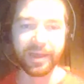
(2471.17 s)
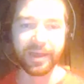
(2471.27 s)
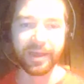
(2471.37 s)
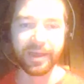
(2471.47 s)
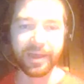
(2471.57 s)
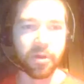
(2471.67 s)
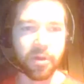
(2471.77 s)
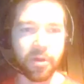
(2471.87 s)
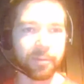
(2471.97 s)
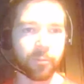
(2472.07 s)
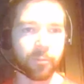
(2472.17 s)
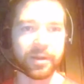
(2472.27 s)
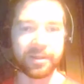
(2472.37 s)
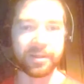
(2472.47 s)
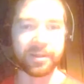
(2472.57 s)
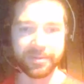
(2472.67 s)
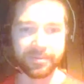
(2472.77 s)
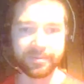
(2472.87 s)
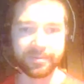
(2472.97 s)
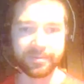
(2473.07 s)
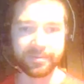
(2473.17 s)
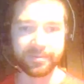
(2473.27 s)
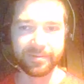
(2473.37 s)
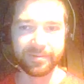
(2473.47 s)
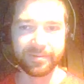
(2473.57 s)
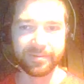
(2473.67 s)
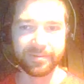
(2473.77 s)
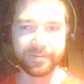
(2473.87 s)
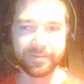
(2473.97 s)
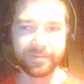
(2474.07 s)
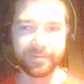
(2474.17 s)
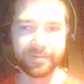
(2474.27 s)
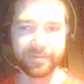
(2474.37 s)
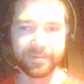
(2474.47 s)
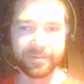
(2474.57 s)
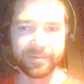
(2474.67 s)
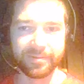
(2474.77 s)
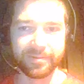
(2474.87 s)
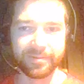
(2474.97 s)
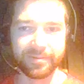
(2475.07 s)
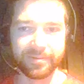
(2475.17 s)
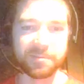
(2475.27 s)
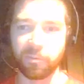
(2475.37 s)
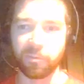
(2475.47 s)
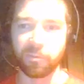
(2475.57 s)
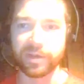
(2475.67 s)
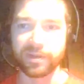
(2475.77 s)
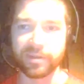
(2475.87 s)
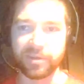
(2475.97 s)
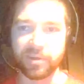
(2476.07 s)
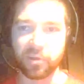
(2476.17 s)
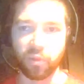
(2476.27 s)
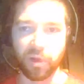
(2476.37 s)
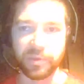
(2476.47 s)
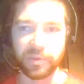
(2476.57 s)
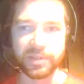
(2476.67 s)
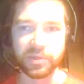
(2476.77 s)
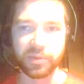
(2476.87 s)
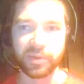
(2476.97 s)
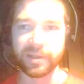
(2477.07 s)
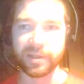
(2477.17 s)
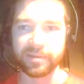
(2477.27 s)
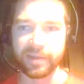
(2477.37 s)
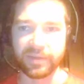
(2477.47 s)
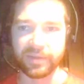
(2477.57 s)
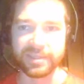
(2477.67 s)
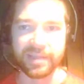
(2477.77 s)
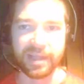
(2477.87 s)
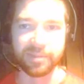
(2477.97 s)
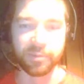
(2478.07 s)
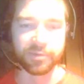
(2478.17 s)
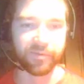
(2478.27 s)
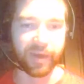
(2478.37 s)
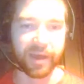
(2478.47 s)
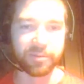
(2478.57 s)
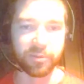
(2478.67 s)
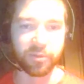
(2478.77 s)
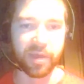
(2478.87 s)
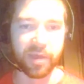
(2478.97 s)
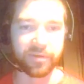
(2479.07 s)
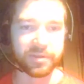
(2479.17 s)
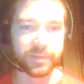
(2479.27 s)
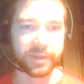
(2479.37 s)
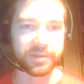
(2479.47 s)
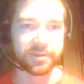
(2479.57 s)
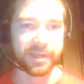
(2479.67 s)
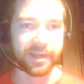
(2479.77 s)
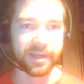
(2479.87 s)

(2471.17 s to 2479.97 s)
I don't know that I want him to, right? Like, if this isn't what you want to be doing, if this is not the most valuable way for you to spend your time,